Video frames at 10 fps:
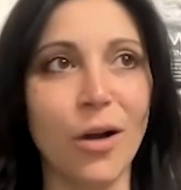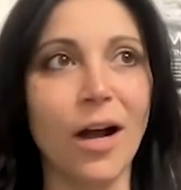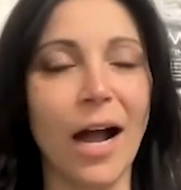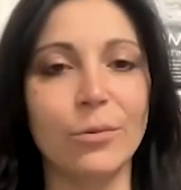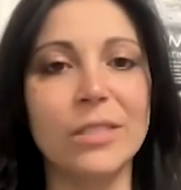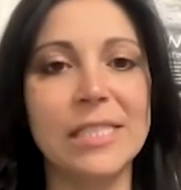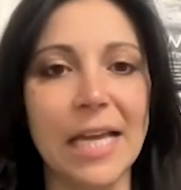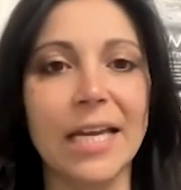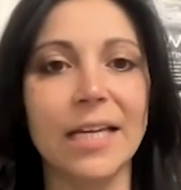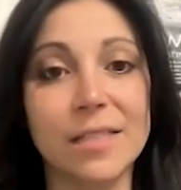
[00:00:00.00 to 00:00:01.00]
I would
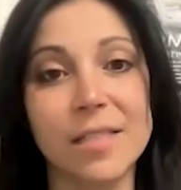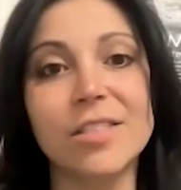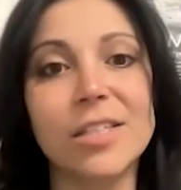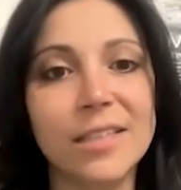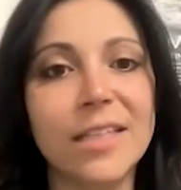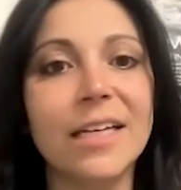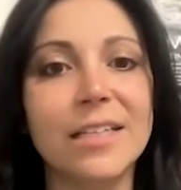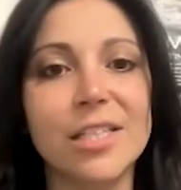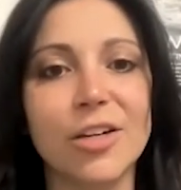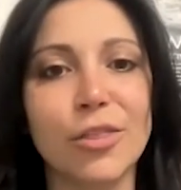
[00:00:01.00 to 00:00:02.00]
say consistently
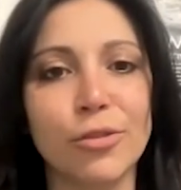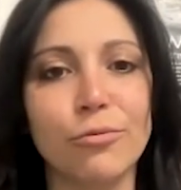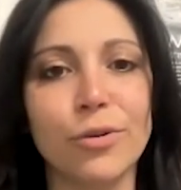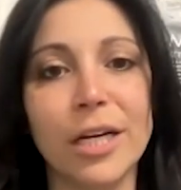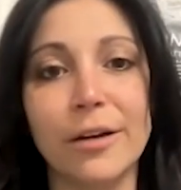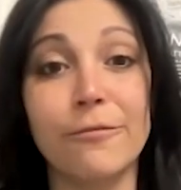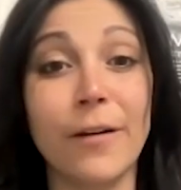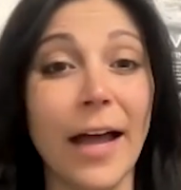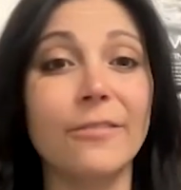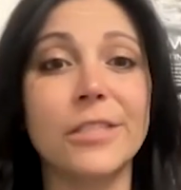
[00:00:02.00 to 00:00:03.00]
it's a 3 to
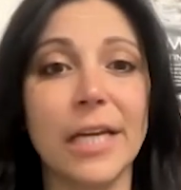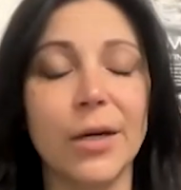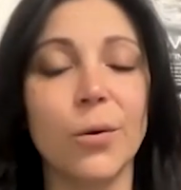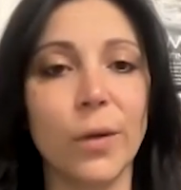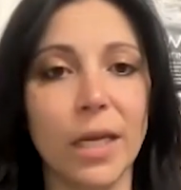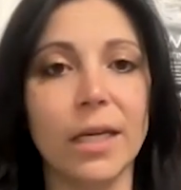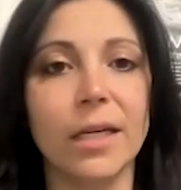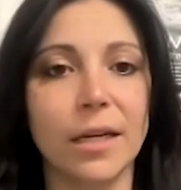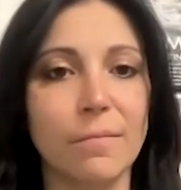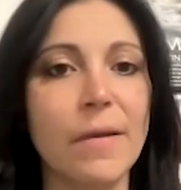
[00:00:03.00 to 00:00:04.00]
5 day a week
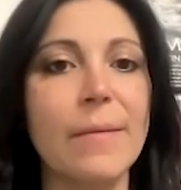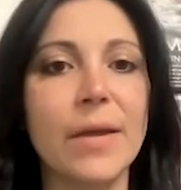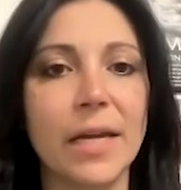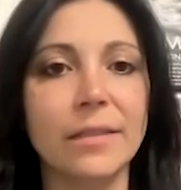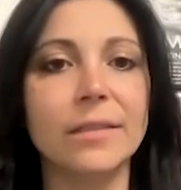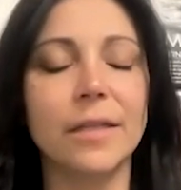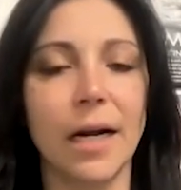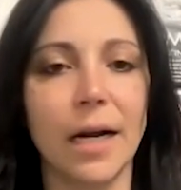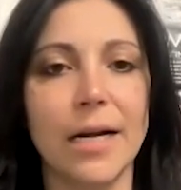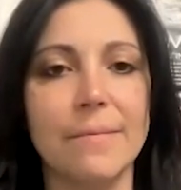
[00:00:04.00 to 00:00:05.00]
commitment.
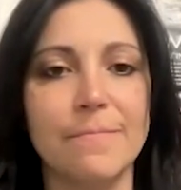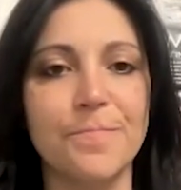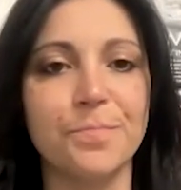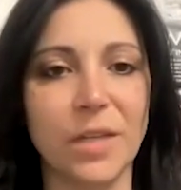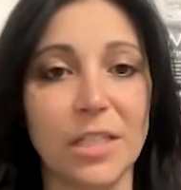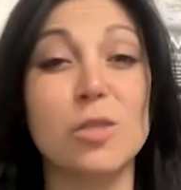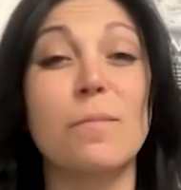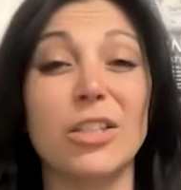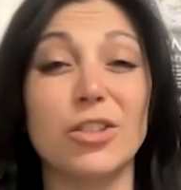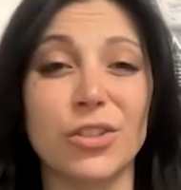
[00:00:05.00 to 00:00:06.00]

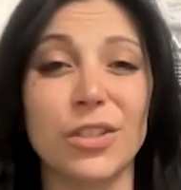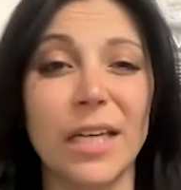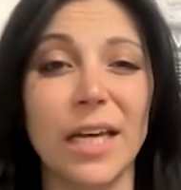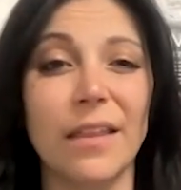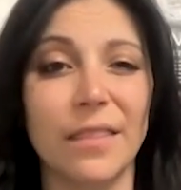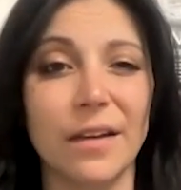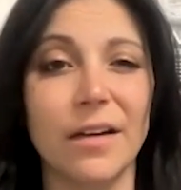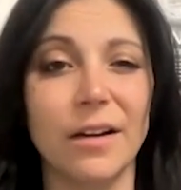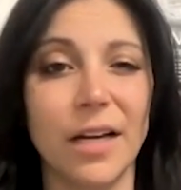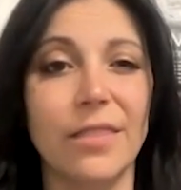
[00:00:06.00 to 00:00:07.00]
Especially in
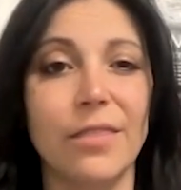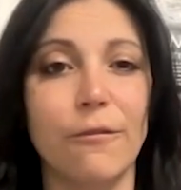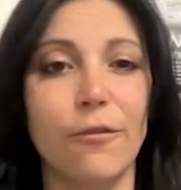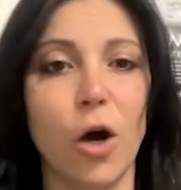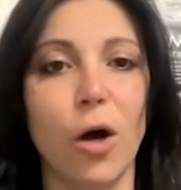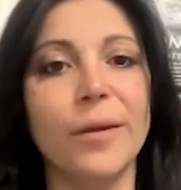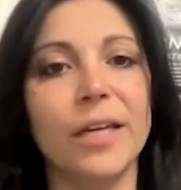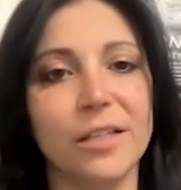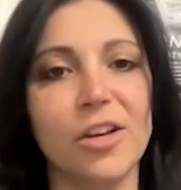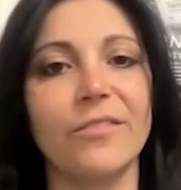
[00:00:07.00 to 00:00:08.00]
the fall,
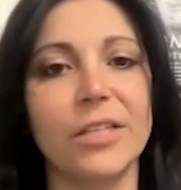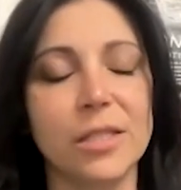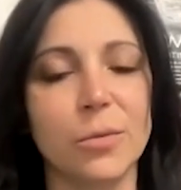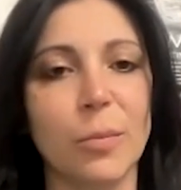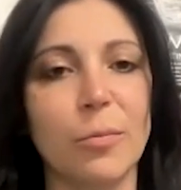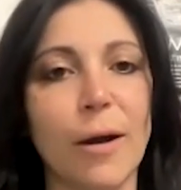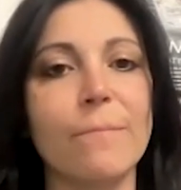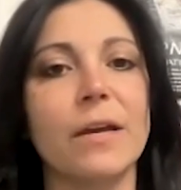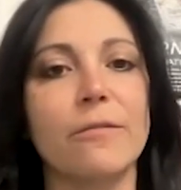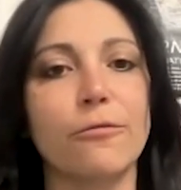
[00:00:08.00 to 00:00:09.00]
because obviously we're
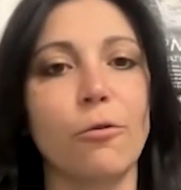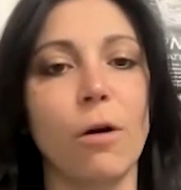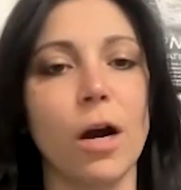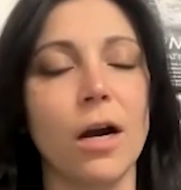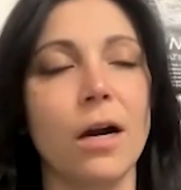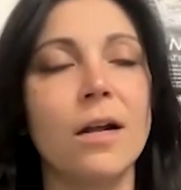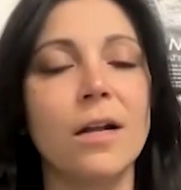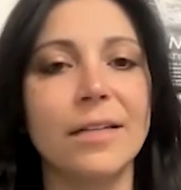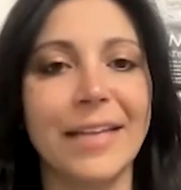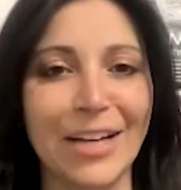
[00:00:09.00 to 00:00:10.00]
prepping for
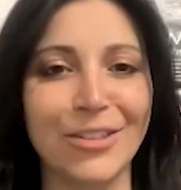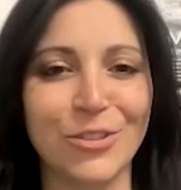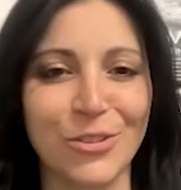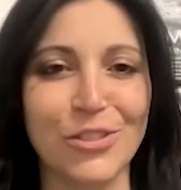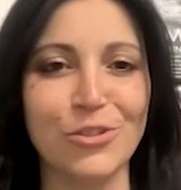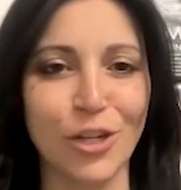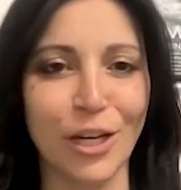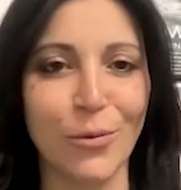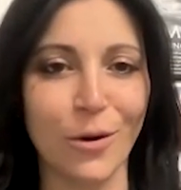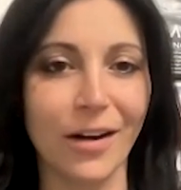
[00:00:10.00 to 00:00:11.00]
nationals in
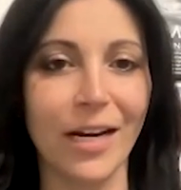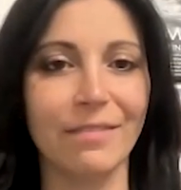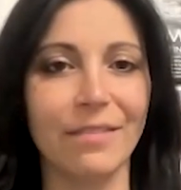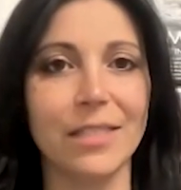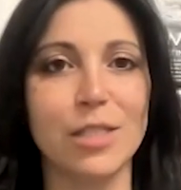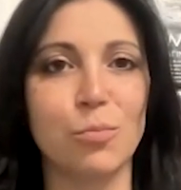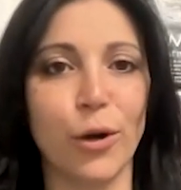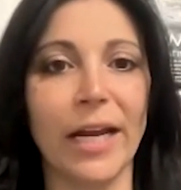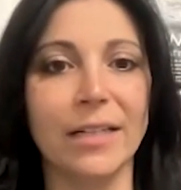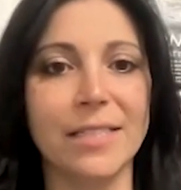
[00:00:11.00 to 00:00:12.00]
January, and then
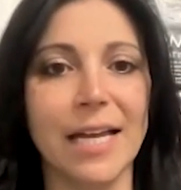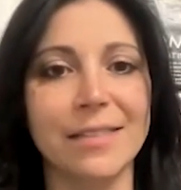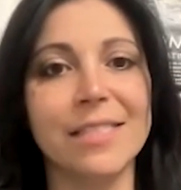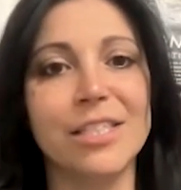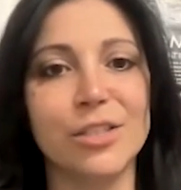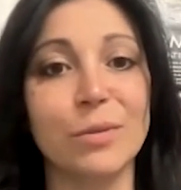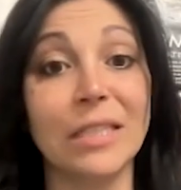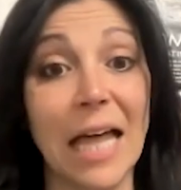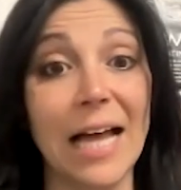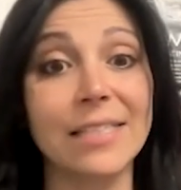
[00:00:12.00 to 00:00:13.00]
spring tends to be
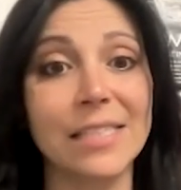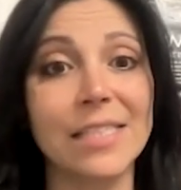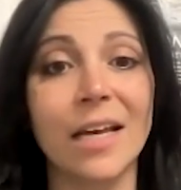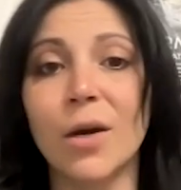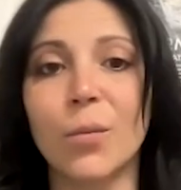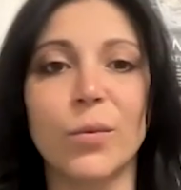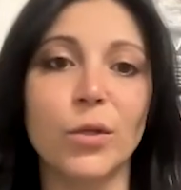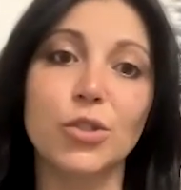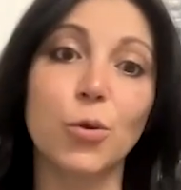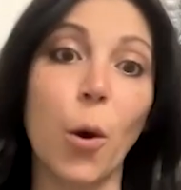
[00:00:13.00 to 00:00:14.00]
less. We
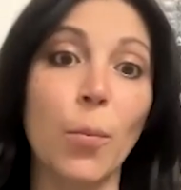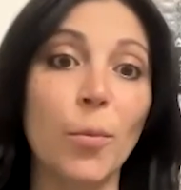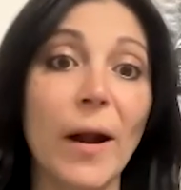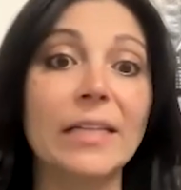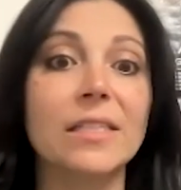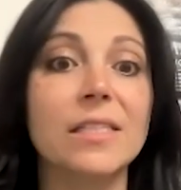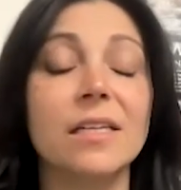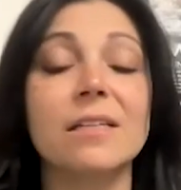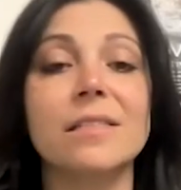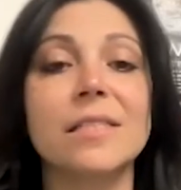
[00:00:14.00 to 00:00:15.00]
will do open
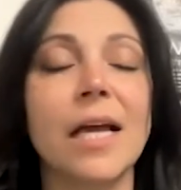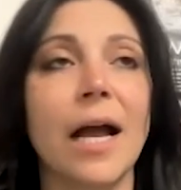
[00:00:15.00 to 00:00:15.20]
practices.